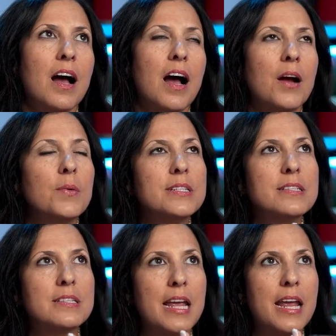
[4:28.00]
I would
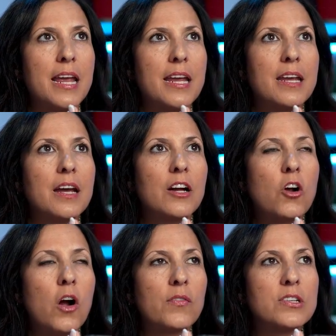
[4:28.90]
say a
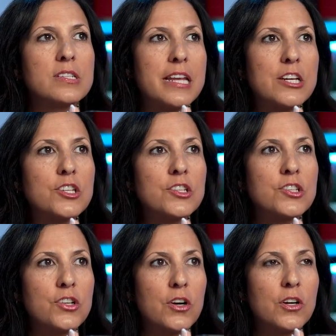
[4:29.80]
conversation
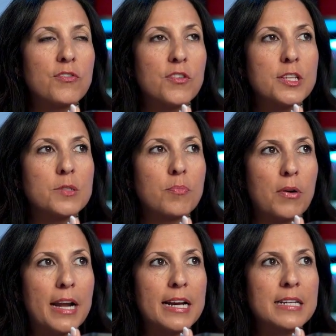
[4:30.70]
starter for this
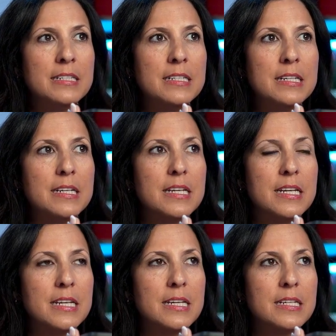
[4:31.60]
brand
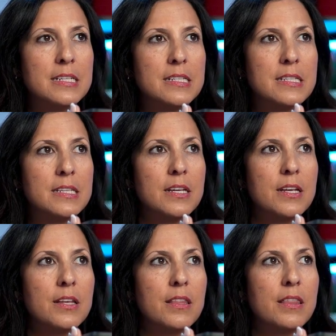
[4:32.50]
is
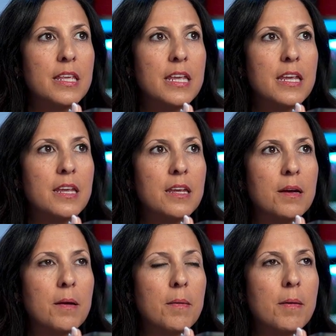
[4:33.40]
the
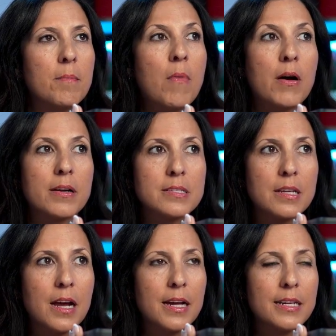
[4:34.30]
modest
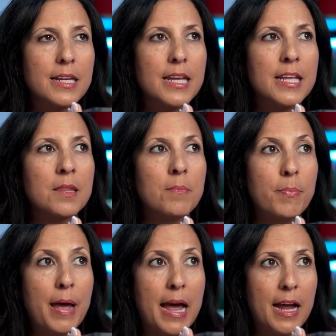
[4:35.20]
cut in the
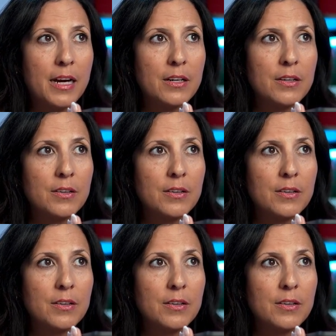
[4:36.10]
back